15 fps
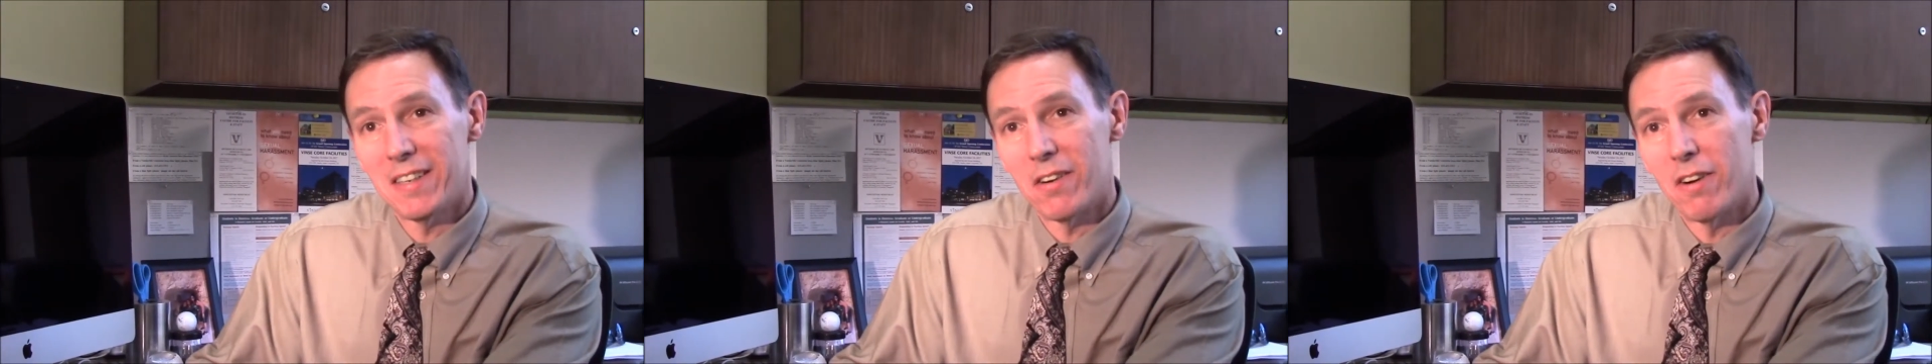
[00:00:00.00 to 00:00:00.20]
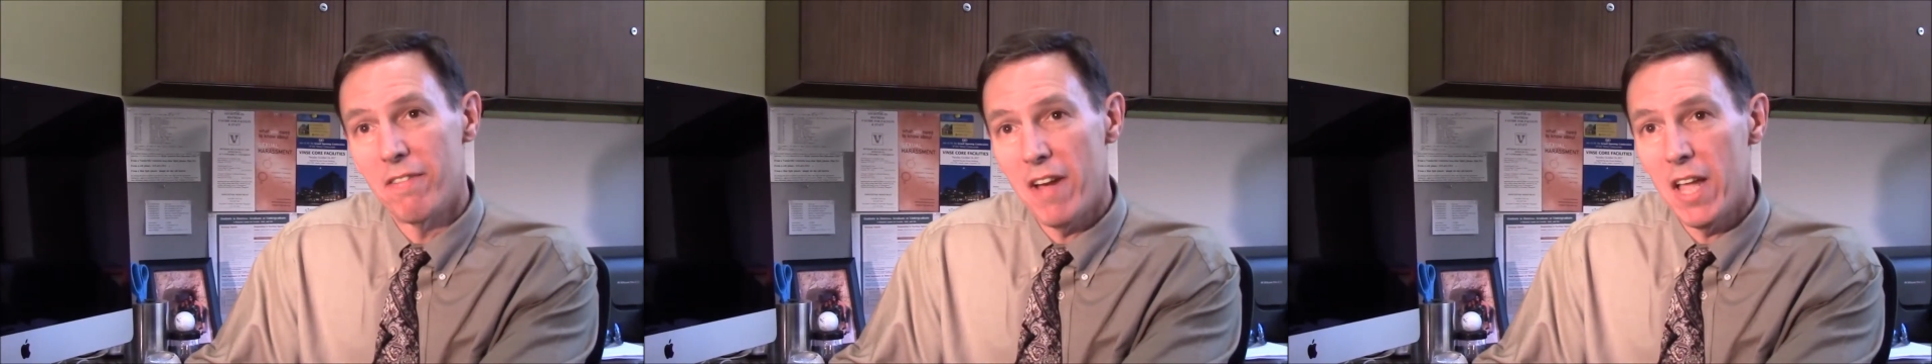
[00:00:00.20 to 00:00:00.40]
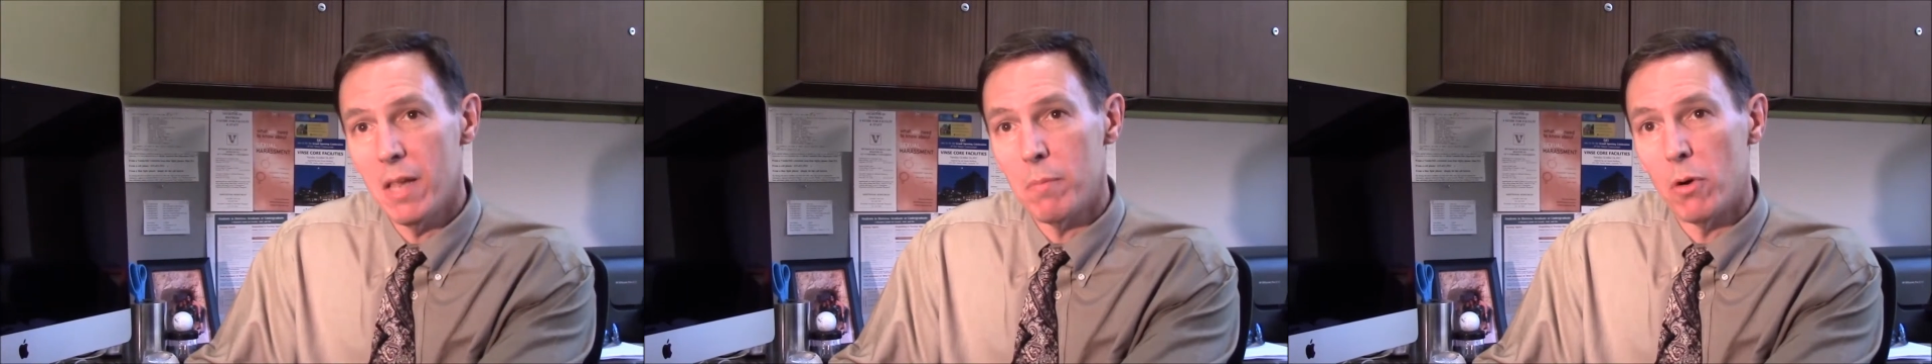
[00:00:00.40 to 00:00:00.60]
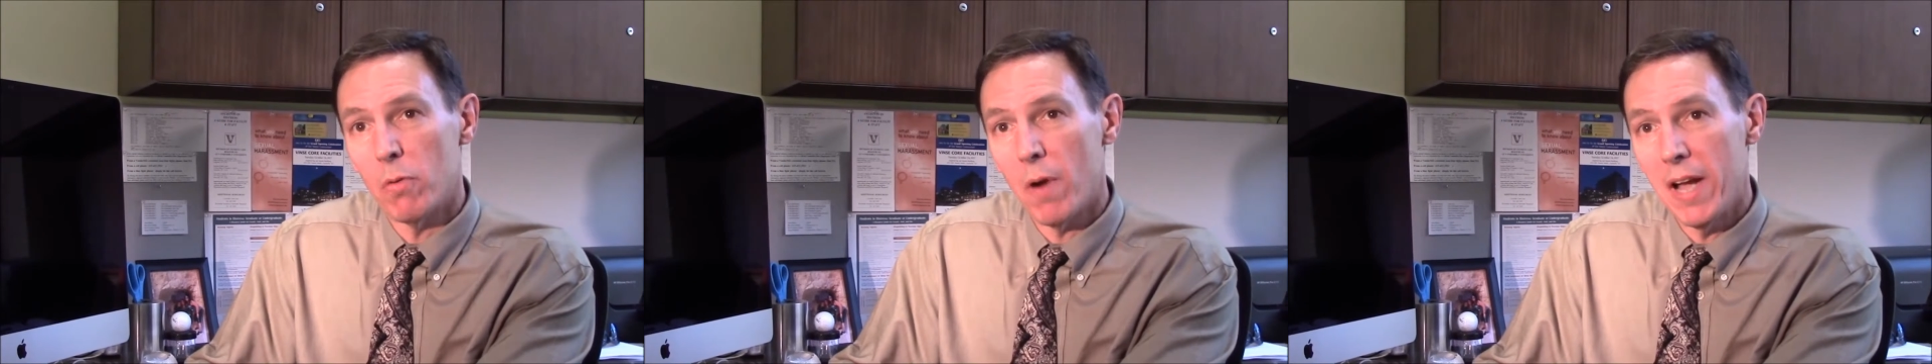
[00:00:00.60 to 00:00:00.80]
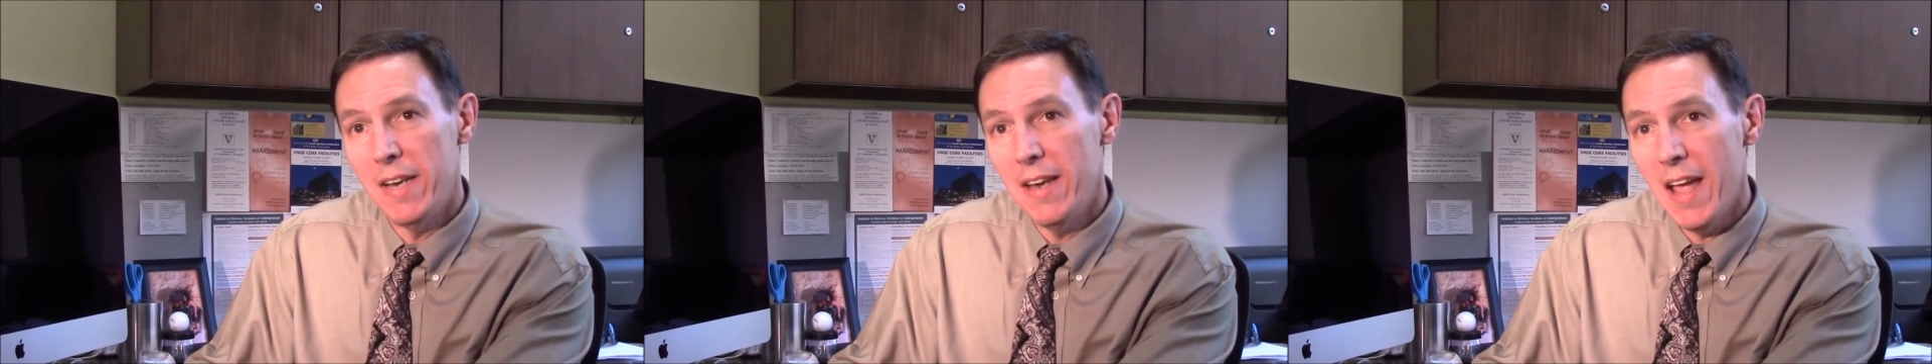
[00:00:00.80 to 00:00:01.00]
that are available
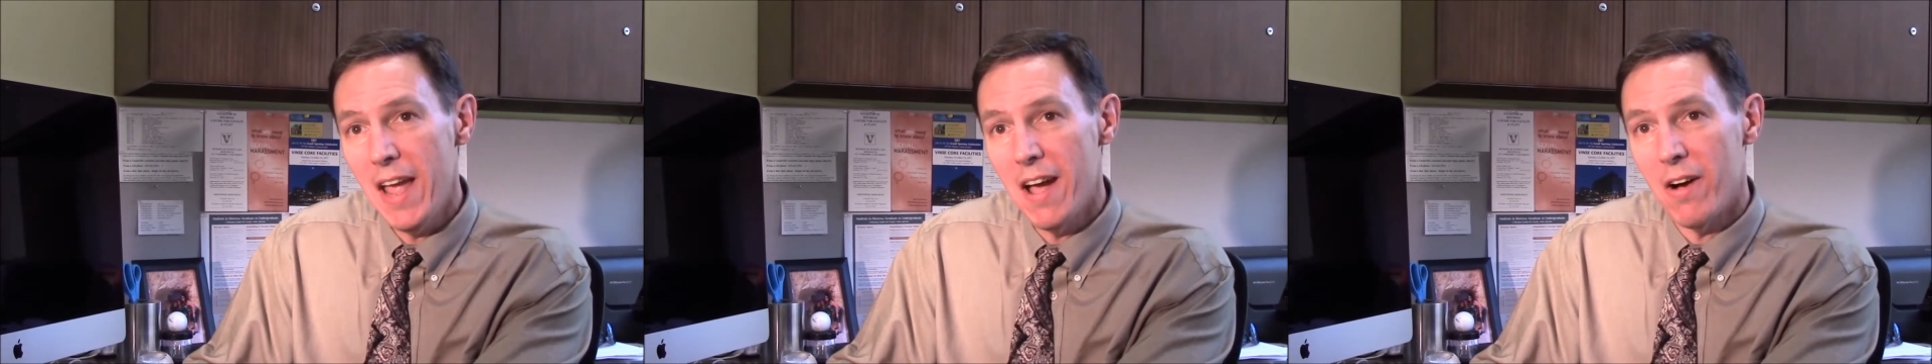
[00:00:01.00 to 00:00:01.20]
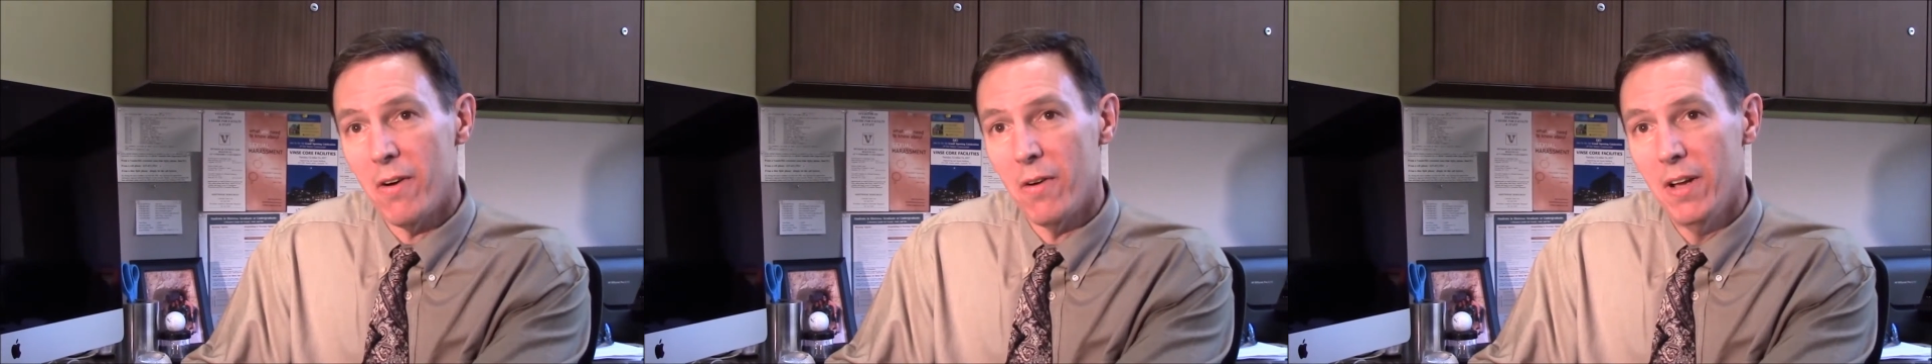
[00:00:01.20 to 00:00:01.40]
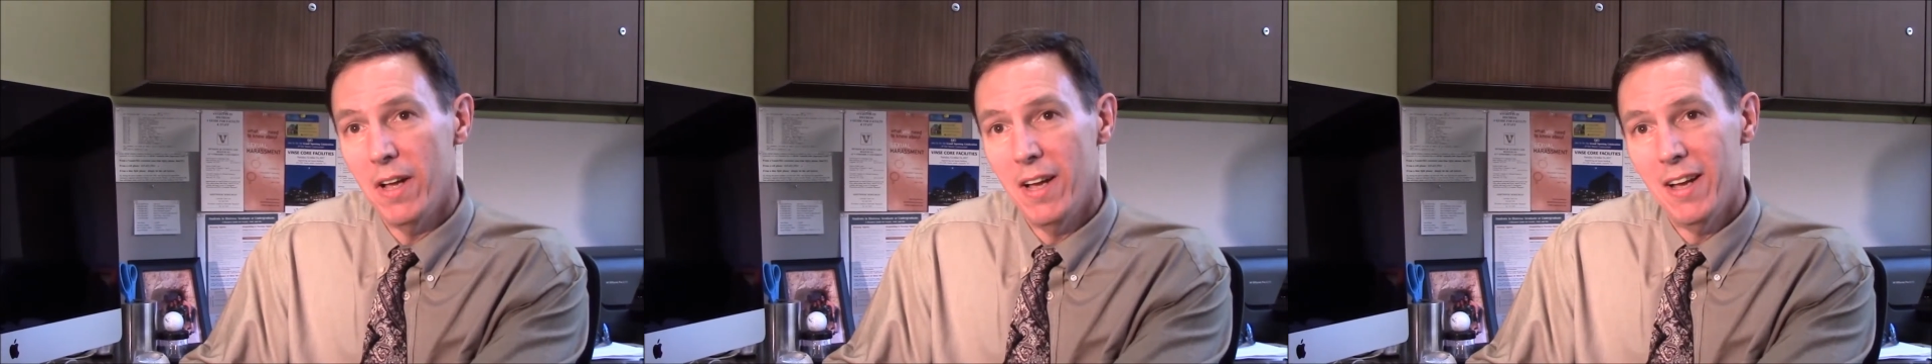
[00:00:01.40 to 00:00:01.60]
right now,